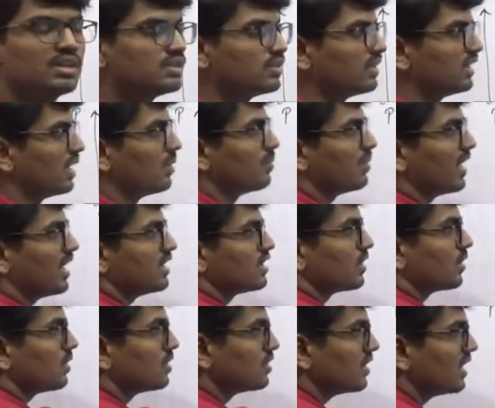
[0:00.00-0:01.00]
So
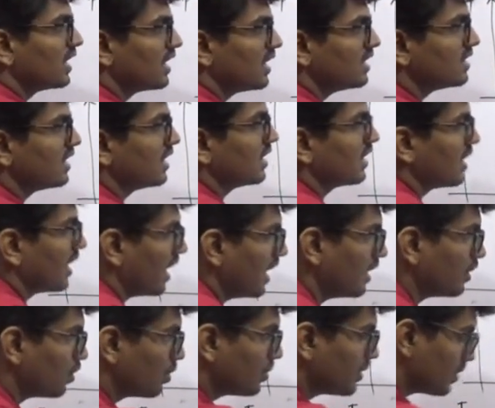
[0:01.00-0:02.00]
temperature also decreasing,
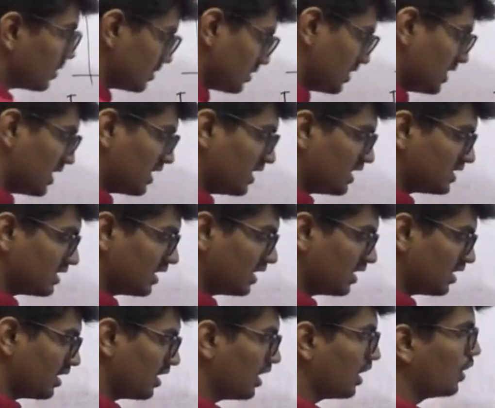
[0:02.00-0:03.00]
entropy also
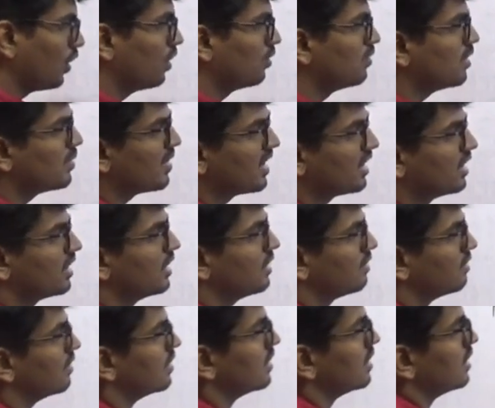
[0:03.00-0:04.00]
decreasing. How will be my
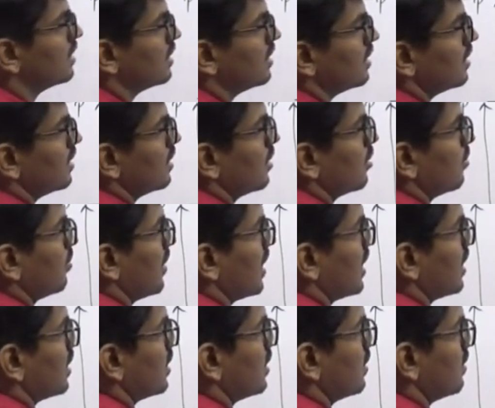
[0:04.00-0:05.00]
curve?
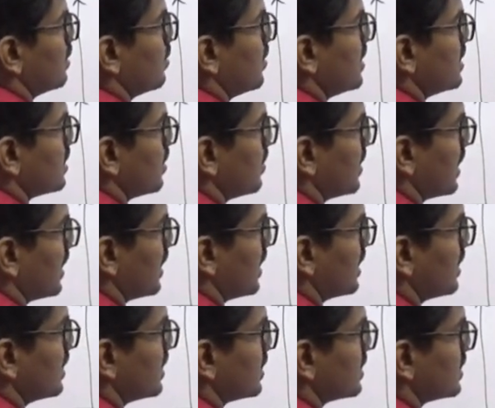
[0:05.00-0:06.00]
My curve will be something like